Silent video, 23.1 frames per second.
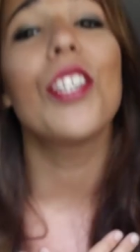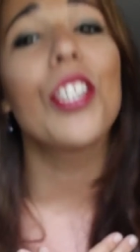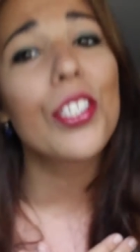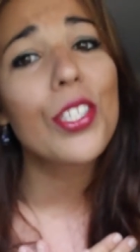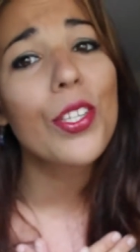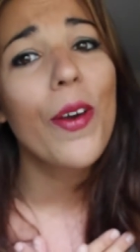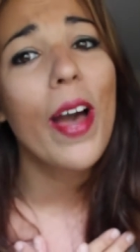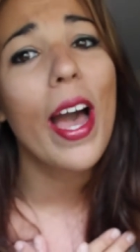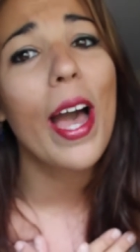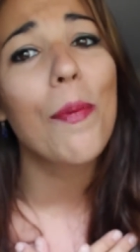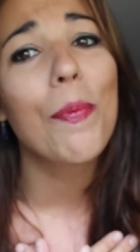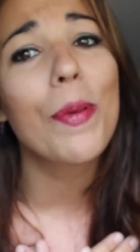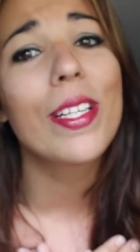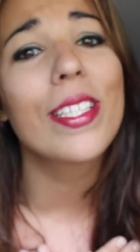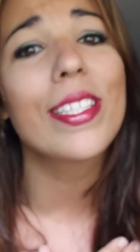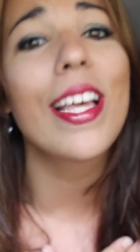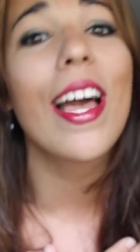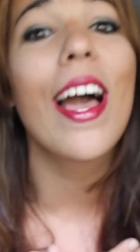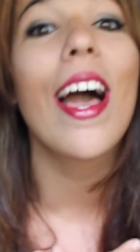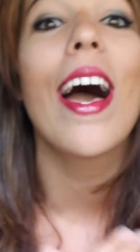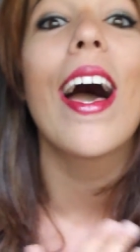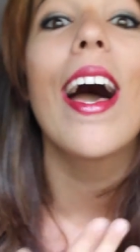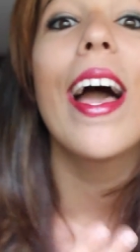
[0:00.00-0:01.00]
It just so happens
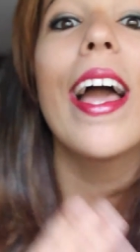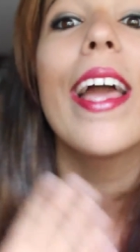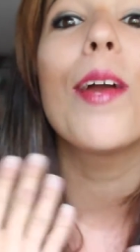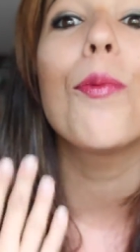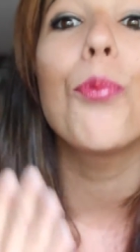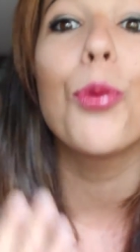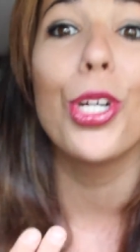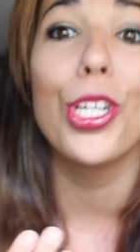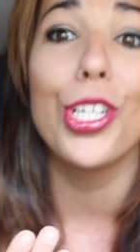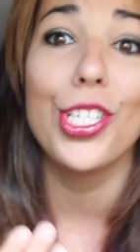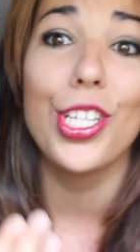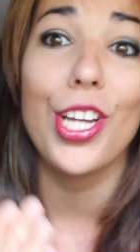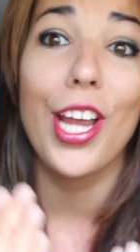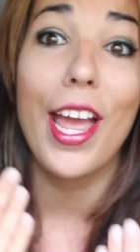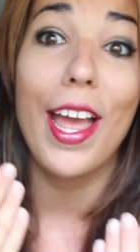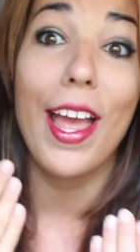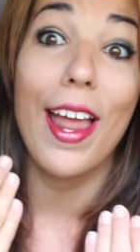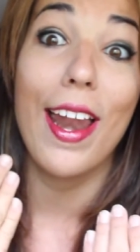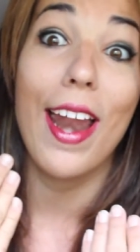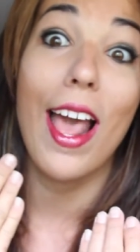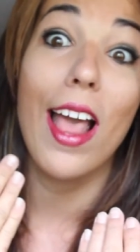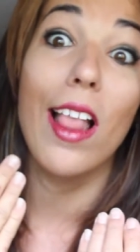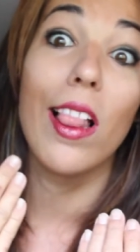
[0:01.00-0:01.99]
that I
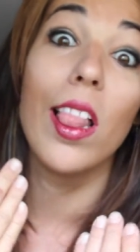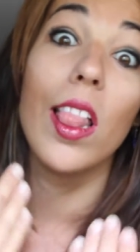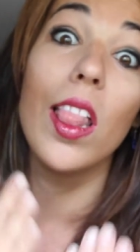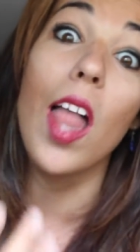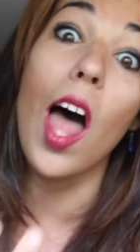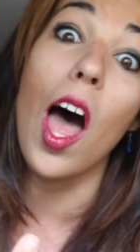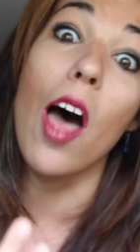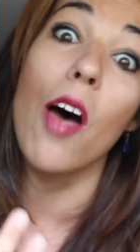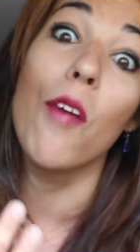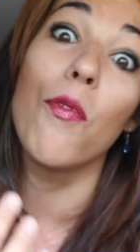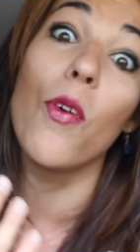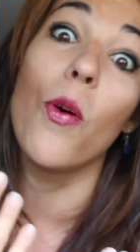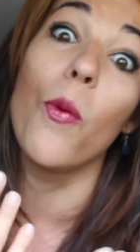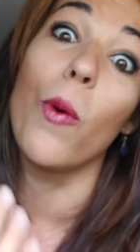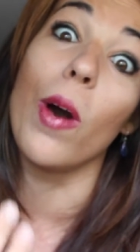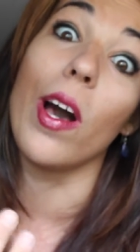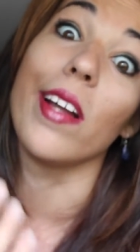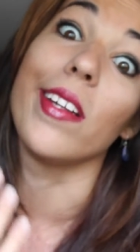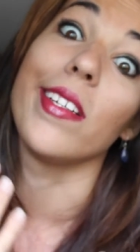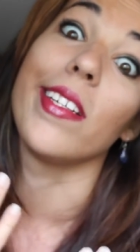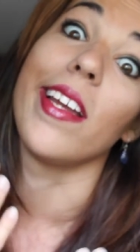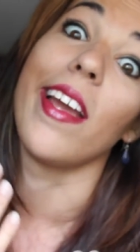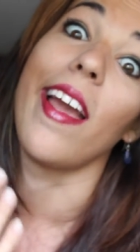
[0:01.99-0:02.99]
appreciate and I love
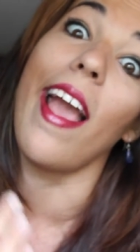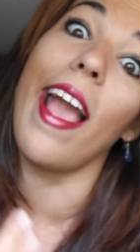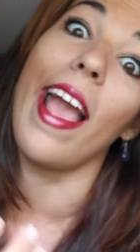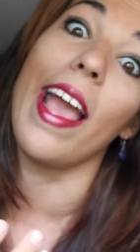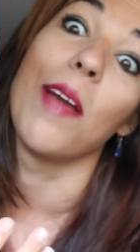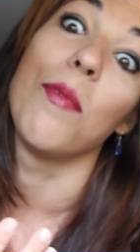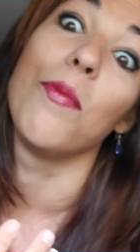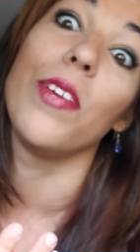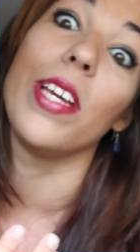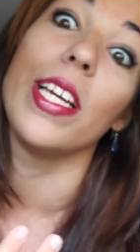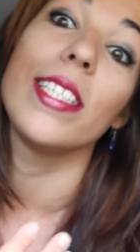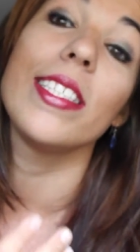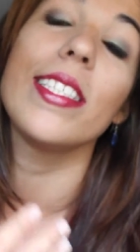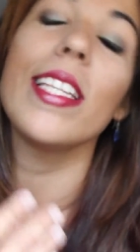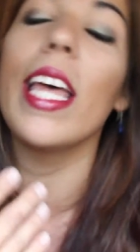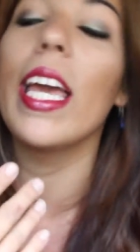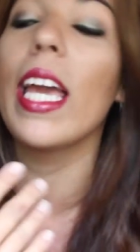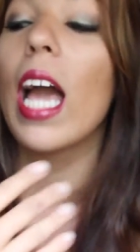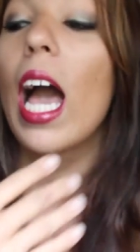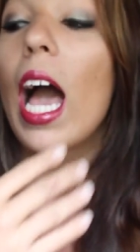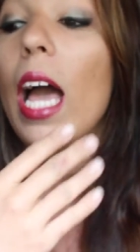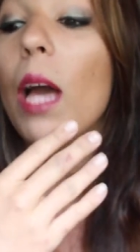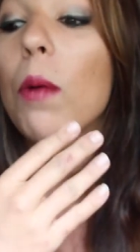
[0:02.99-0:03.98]
watching AMVs.
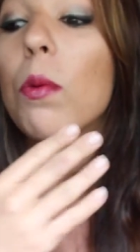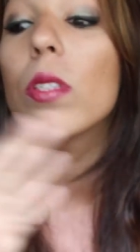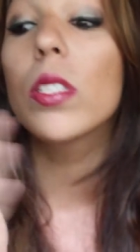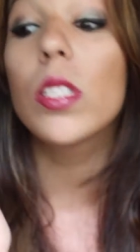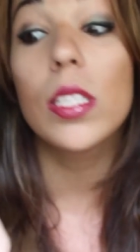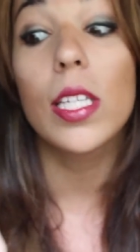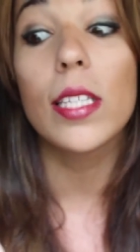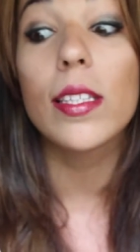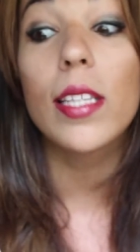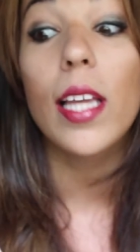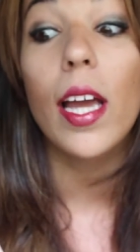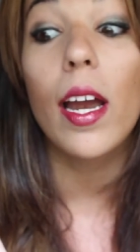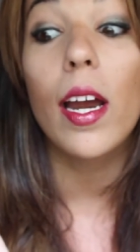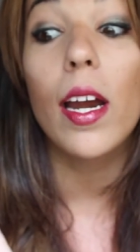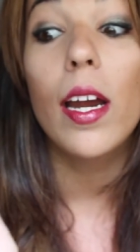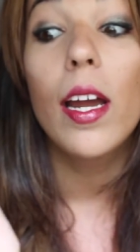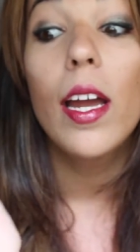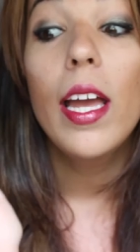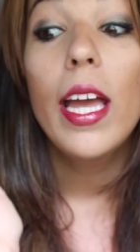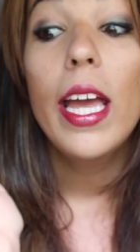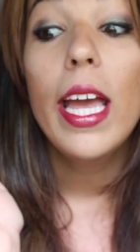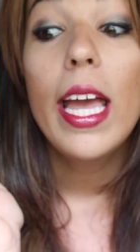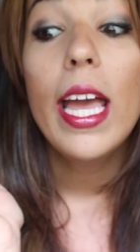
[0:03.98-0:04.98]
Like, I will sit there
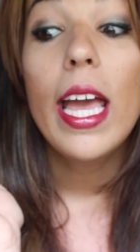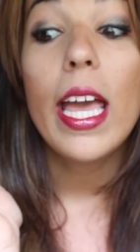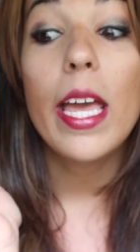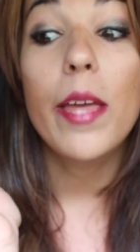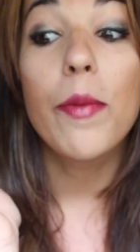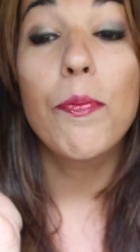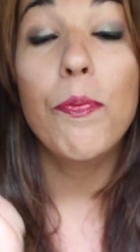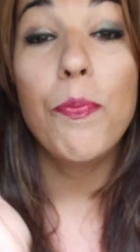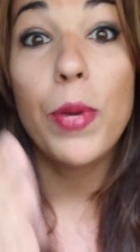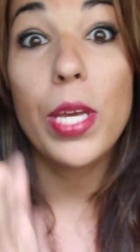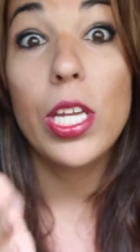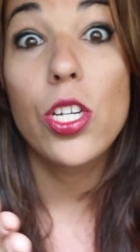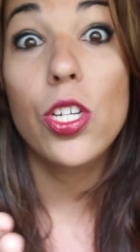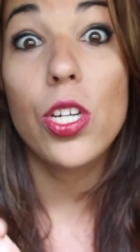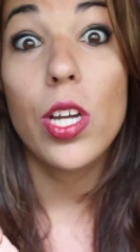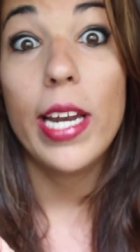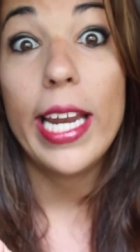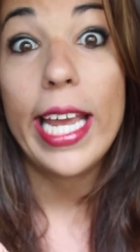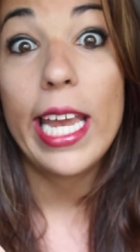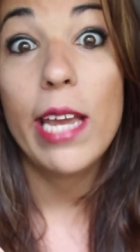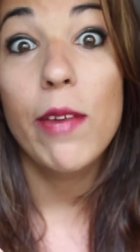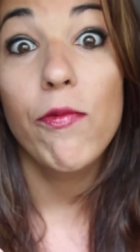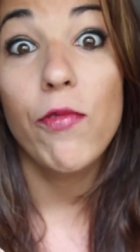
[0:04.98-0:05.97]
and binge
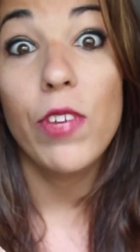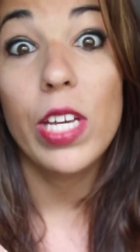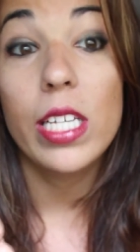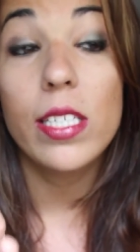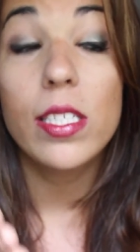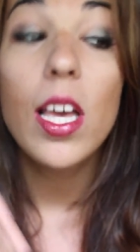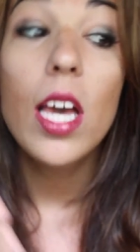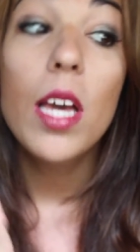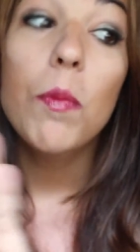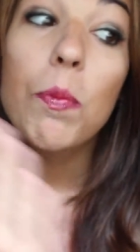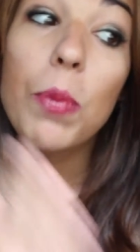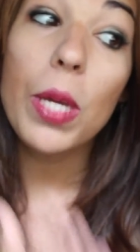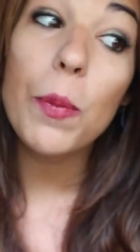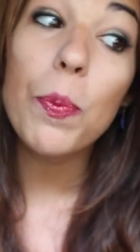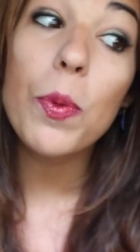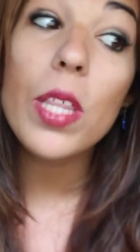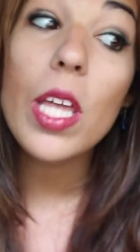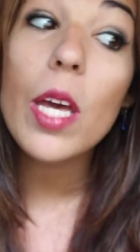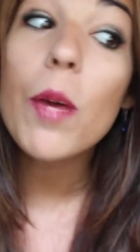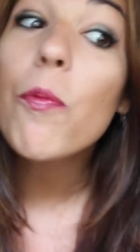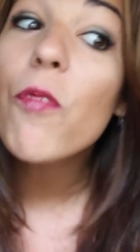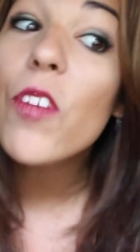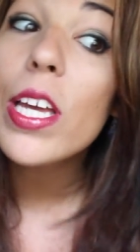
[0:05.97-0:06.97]
on AMVs. People
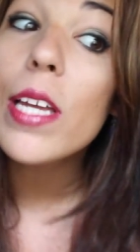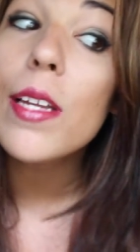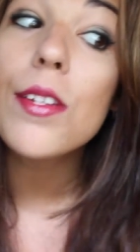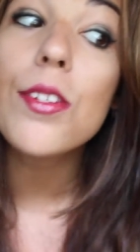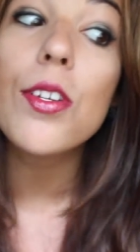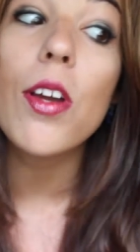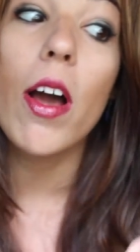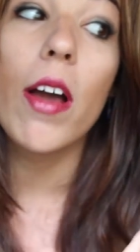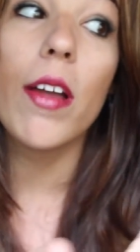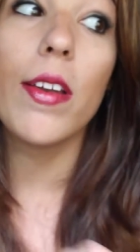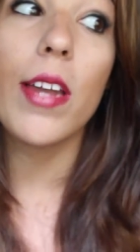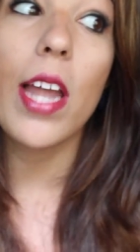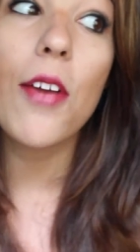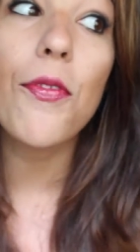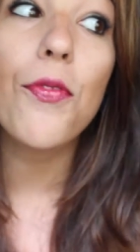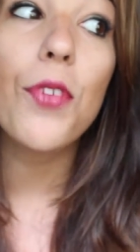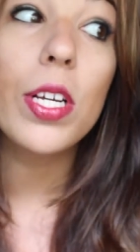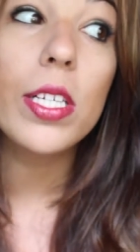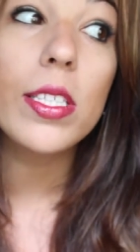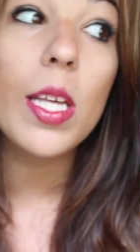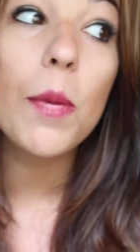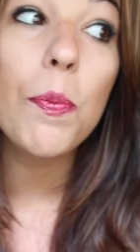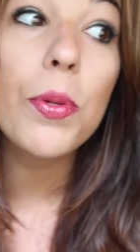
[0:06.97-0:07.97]
that binge on
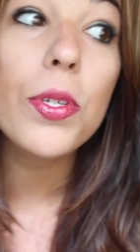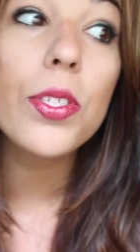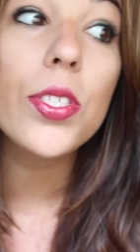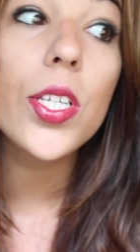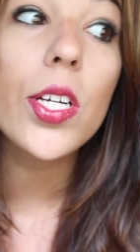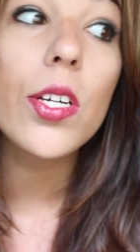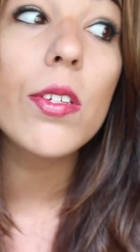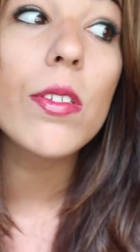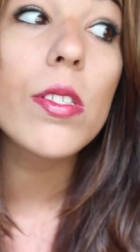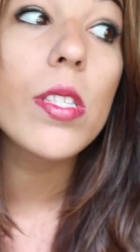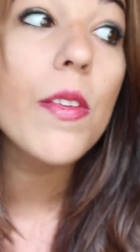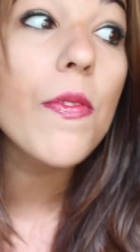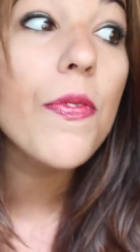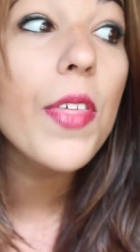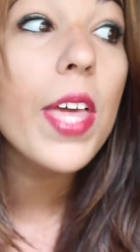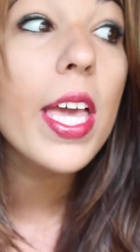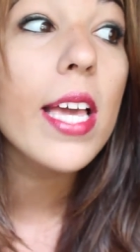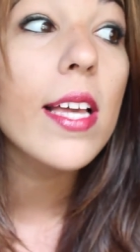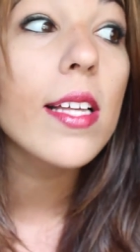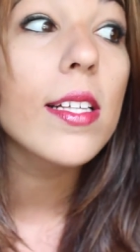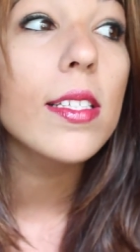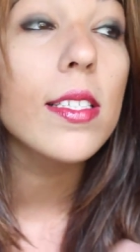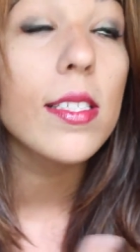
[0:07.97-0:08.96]
Netflix episodes of
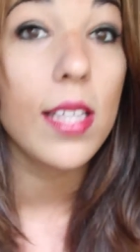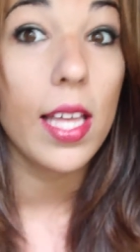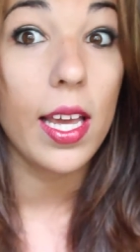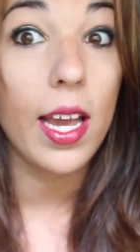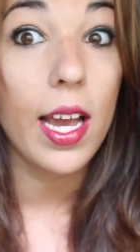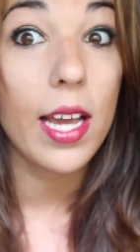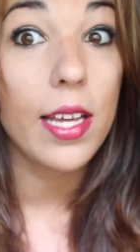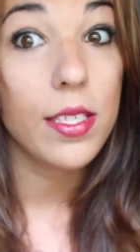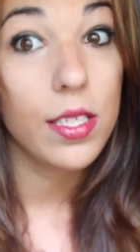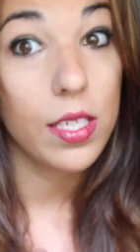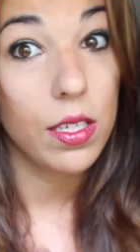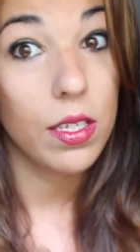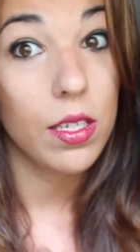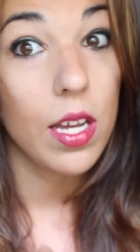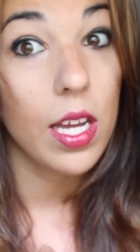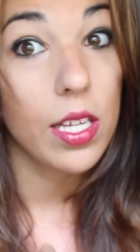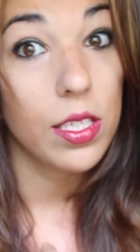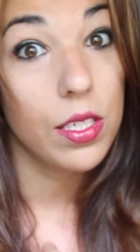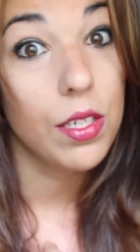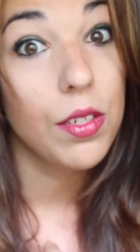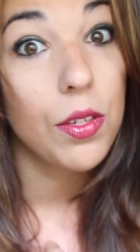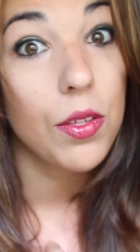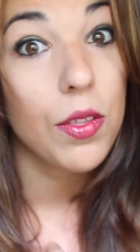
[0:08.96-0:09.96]
things, like I still
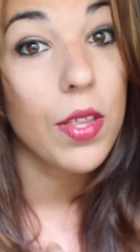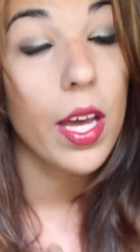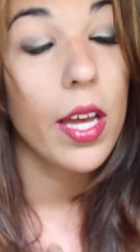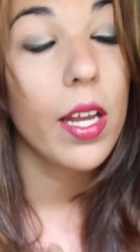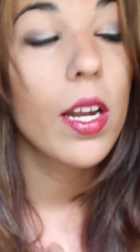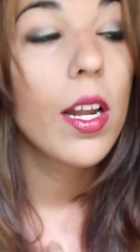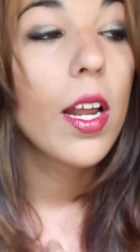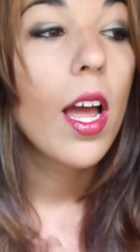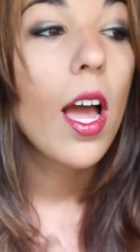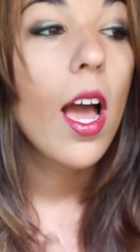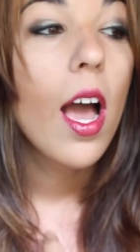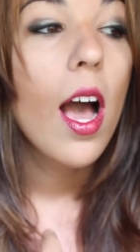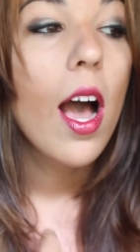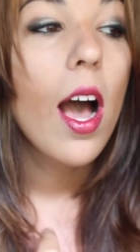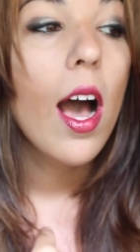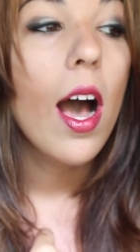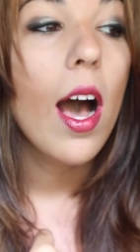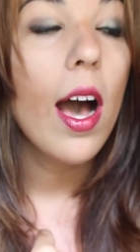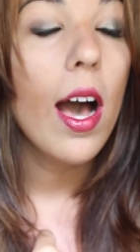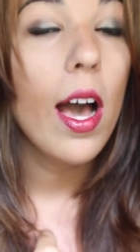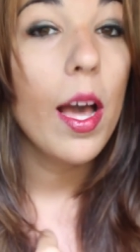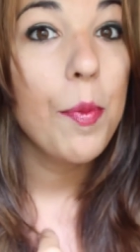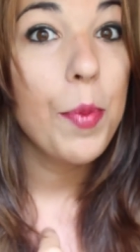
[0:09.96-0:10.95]
do that.
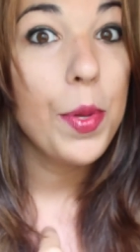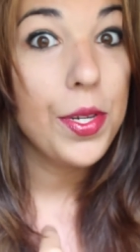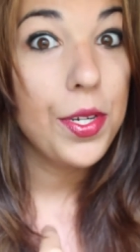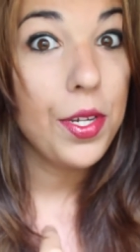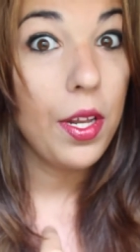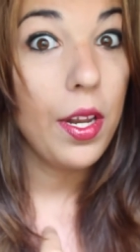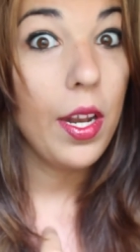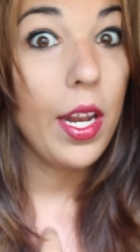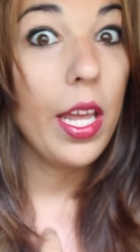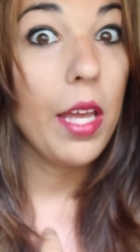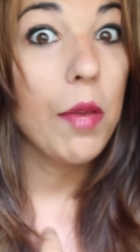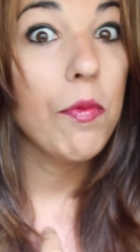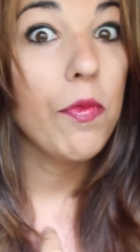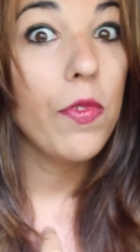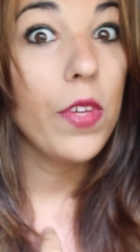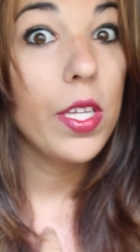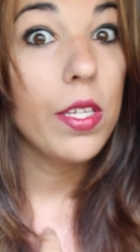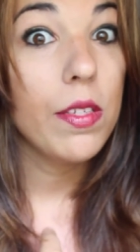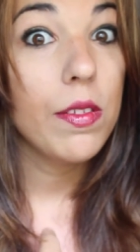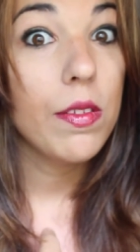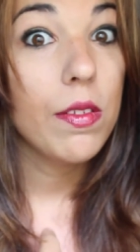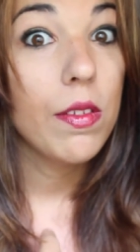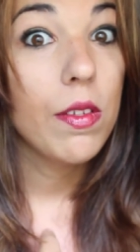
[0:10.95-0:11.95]
I binge on
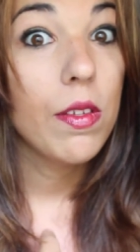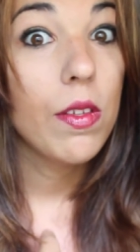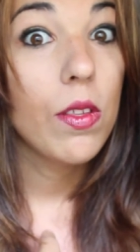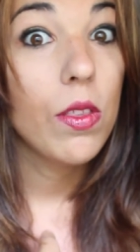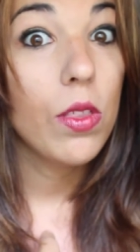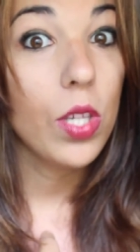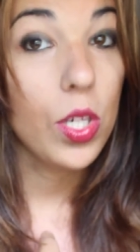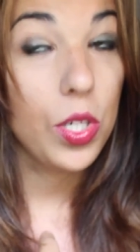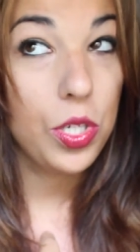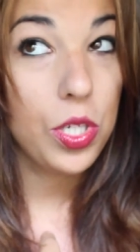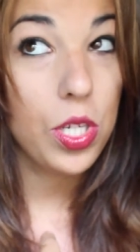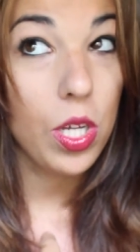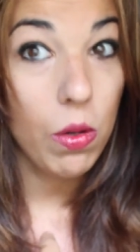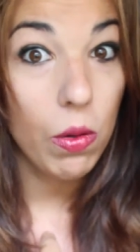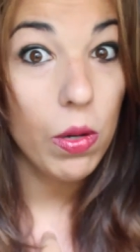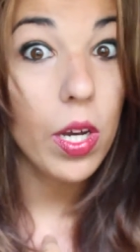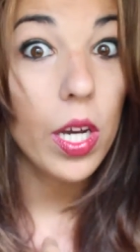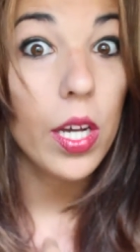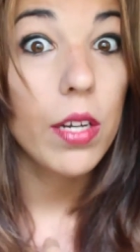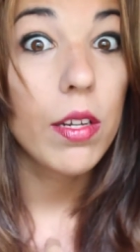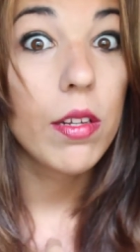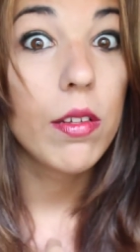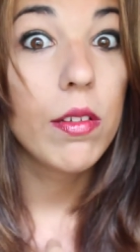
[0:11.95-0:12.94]
AMVs. They're so good.